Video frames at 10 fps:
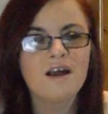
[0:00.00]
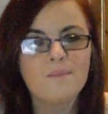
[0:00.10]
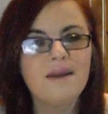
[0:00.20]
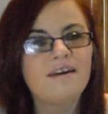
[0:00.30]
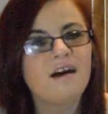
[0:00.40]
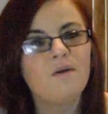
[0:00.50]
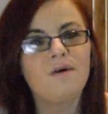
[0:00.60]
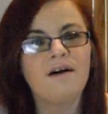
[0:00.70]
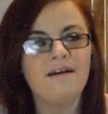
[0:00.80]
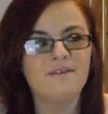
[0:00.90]
makeup,
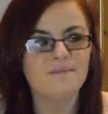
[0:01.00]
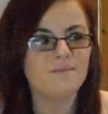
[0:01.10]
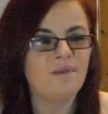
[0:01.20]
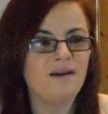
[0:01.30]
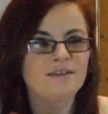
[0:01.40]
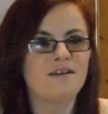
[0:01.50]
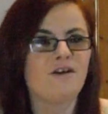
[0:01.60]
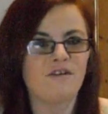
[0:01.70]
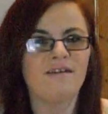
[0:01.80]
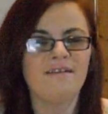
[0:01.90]
I when I was a
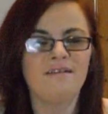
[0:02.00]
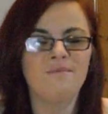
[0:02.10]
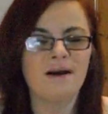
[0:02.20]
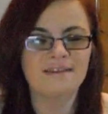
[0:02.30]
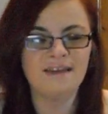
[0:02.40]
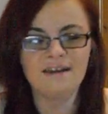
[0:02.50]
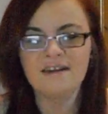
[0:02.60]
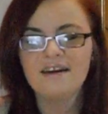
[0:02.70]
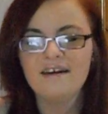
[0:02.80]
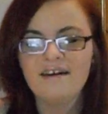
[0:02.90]
lot younger back then,
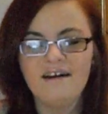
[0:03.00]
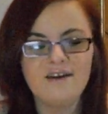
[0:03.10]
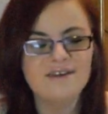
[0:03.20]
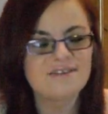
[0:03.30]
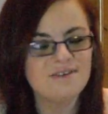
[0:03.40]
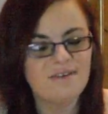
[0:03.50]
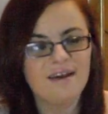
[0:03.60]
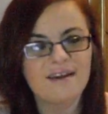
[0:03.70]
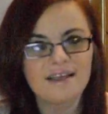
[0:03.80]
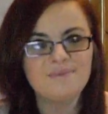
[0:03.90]
I used to
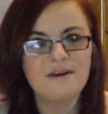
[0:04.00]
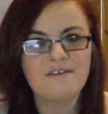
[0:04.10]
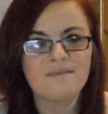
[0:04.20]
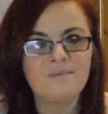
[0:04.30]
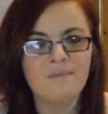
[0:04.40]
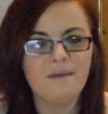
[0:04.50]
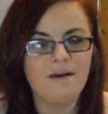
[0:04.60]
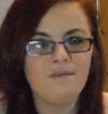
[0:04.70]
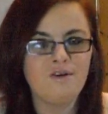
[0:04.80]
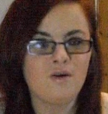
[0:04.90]
like experiment, uh,
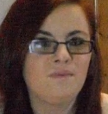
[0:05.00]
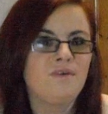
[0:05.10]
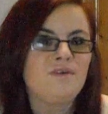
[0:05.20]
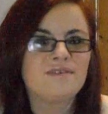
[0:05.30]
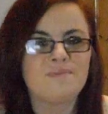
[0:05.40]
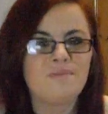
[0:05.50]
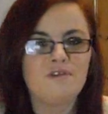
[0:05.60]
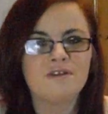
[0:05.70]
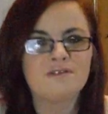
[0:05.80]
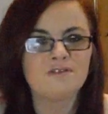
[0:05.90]
you know, use
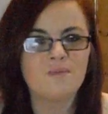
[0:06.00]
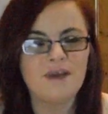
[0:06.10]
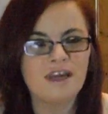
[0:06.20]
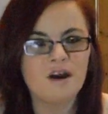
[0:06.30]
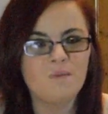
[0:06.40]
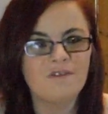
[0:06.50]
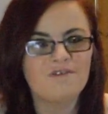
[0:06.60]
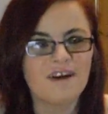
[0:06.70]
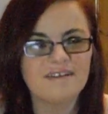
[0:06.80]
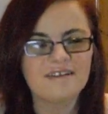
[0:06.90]
those to sort of make up with
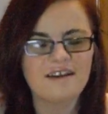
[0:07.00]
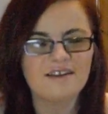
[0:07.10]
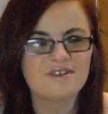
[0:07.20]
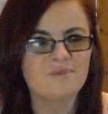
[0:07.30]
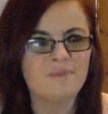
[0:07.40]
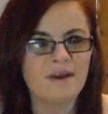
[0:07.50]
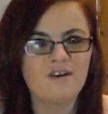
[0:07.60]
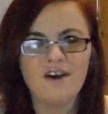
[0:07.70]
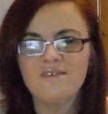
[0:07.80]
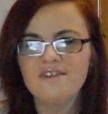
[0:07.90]
friends and like doing
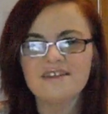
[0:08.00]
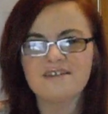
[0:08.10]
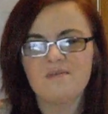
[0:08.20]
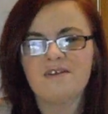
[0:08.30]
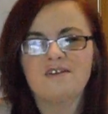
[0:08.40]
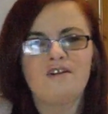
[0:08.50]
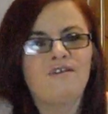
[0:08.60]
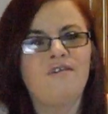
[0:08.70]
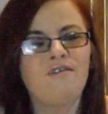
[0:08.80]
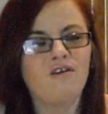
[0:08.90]
makeovers when I was a lot,
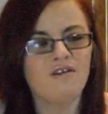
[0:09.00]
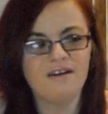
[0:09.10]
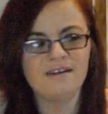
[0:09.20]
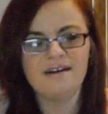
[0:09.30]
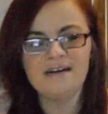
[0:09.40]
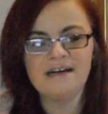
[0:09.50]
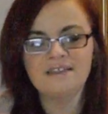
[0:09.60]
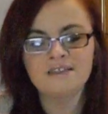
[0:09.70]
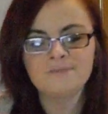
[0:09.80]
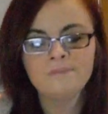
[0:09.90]
lot younger
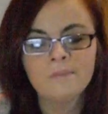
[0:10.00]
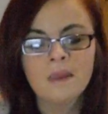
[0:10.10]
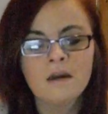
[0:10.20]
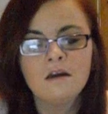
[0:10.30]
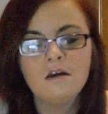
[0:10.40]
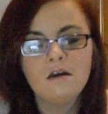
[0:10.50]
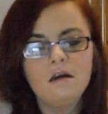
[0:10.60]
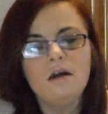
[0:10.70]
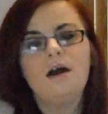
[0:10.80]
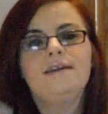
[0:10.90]
and
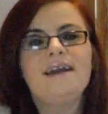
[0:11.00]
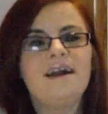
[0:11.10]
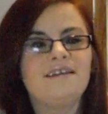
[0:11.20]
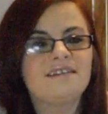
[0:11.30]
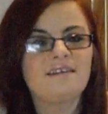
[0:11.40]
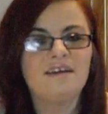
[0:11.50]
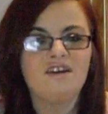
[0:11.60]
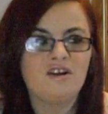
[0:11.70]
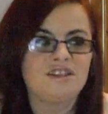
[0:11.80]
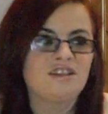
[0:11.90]
and yeah just like you
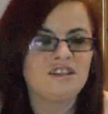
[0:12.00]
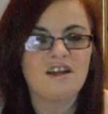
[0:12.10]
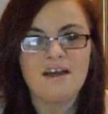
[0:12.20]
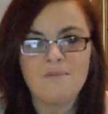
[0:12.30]
know just, just like that